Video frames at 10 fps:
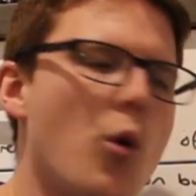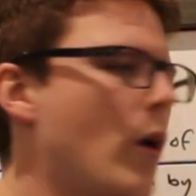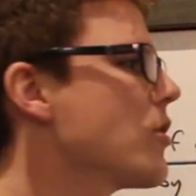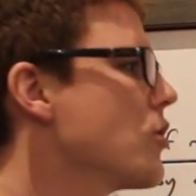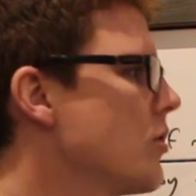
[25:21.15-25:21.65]

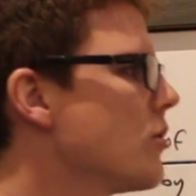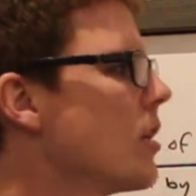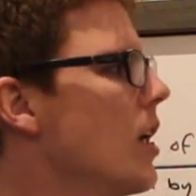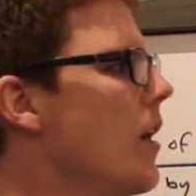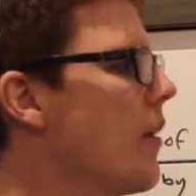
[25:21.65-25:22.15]

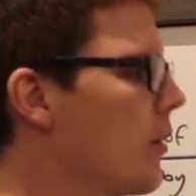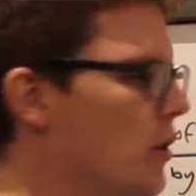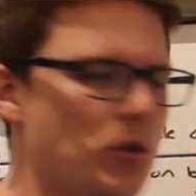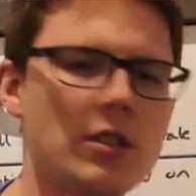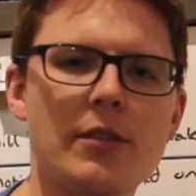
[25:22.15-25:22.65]
questions
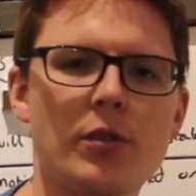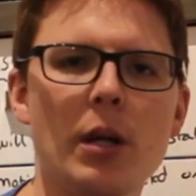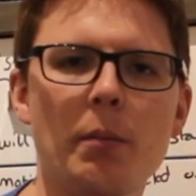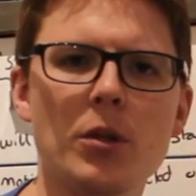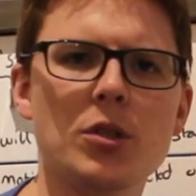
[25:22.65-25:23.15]
using different
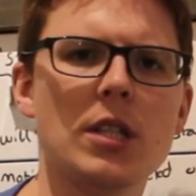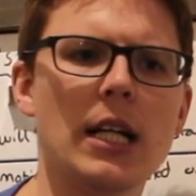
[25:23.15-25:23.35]
numbers.